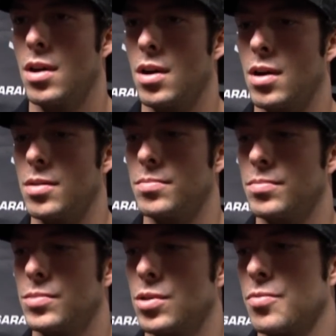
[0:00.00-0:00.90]
so
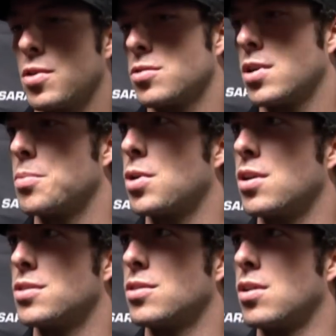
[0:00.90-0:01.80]
the frustrating
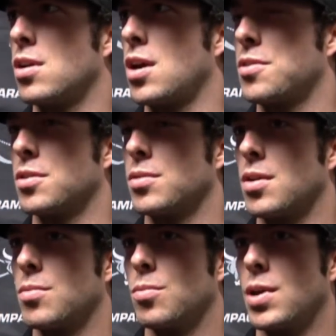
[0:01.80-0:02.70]
part is, I think
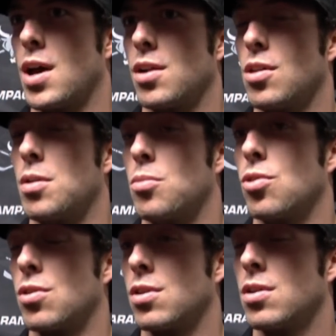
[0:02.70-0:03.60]
that we had a lot
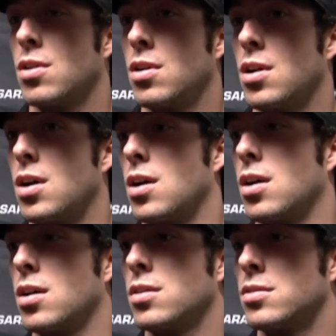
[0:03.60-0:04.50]
more
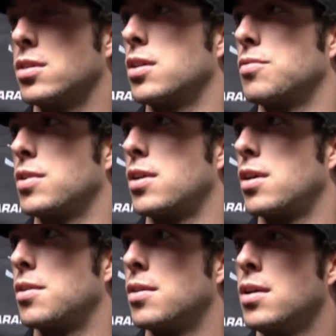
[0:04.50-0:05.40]
to give
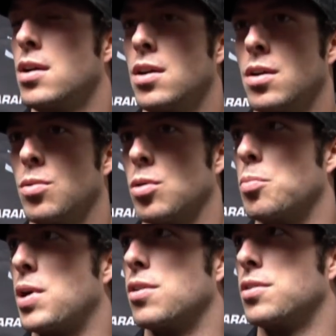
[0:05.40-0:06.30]
there, and we were
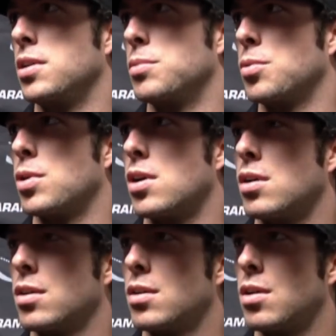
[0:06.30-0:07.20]
a better team than what
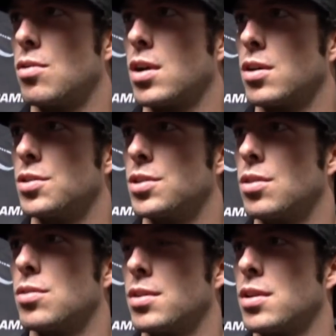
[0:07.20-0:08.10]
our record
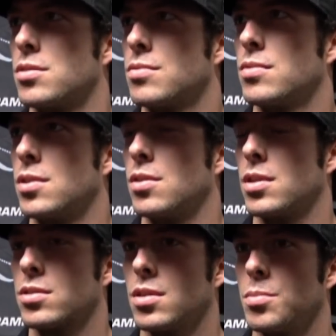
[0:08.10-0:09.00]
showed, and that's going
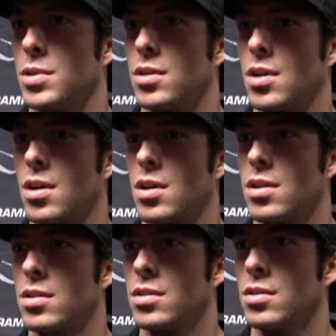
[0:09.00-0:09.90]
to be
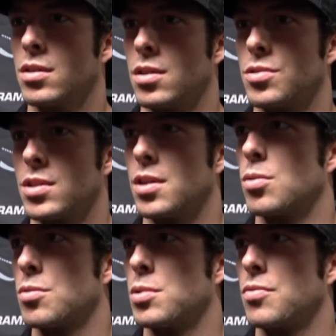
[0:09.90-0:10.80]

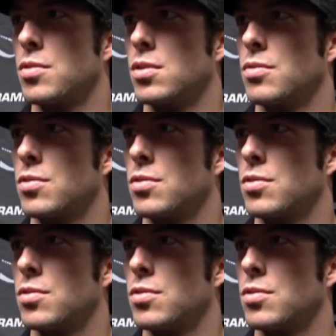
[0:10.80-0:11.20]
sitting with me for